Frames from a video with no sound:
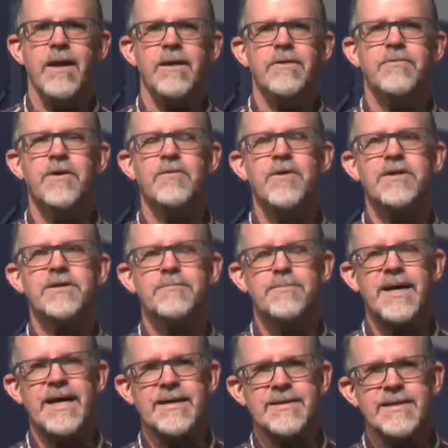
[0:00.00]
Well, welcome
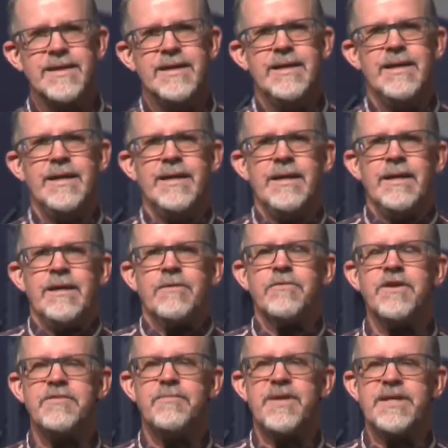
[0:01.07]
back.
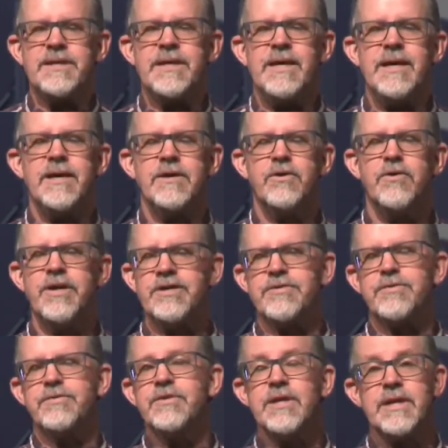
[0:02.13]
We've been going
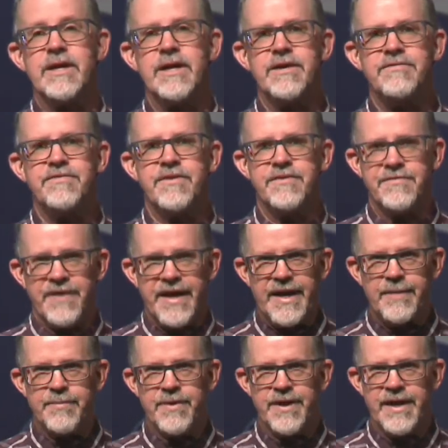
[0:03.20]
through the life of
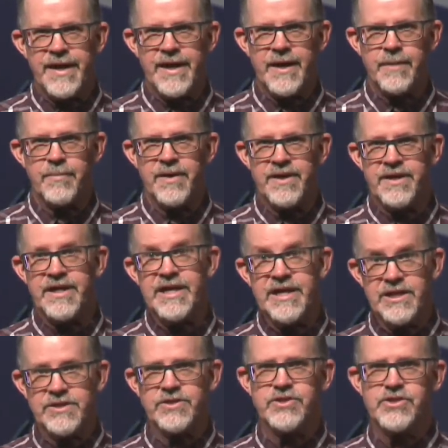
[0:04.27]
Abraham and
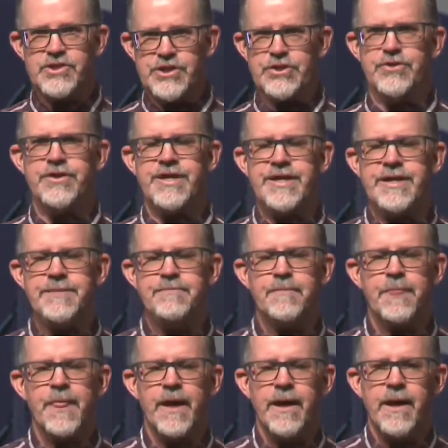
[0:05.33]
his journey.
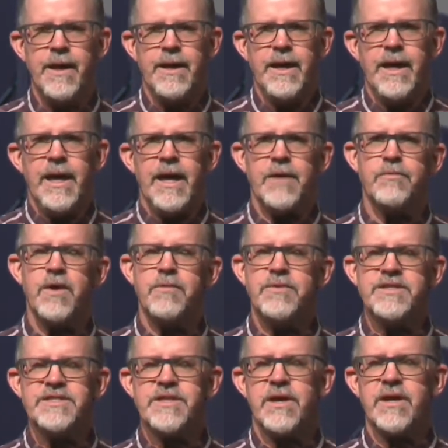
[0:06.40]
And what
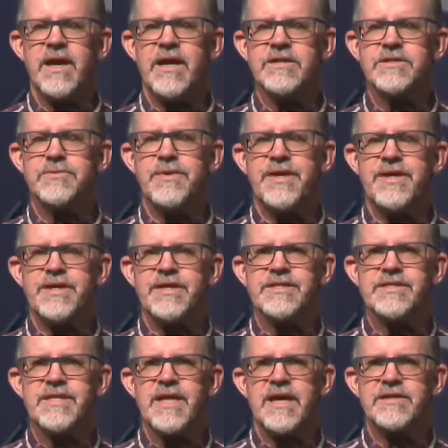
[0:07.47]
we saw last week
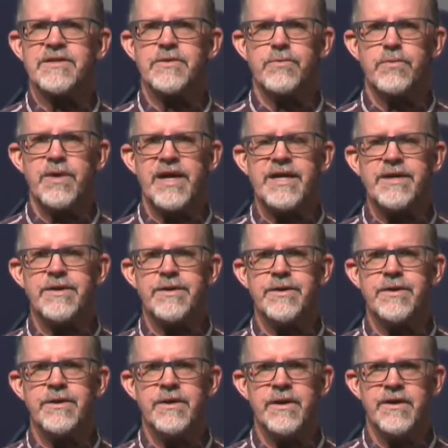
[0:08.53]
is that the
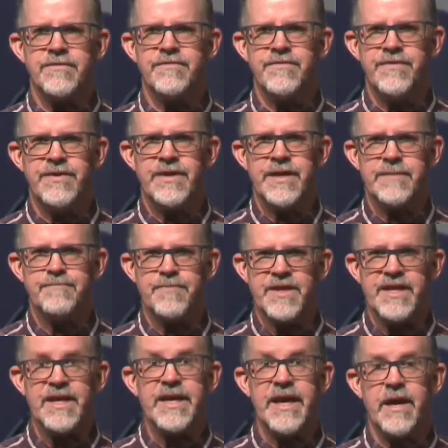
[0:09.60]
writer of
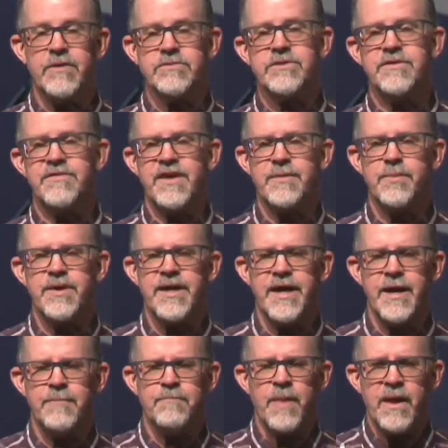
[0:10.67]
the account of
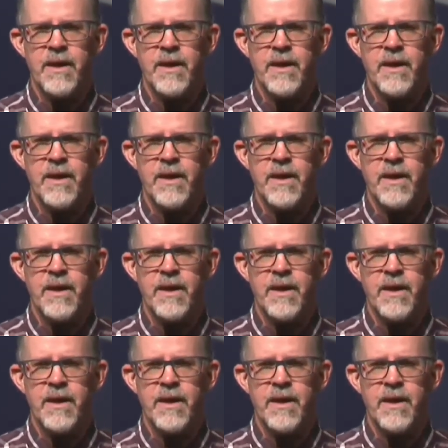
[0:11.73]
Abraham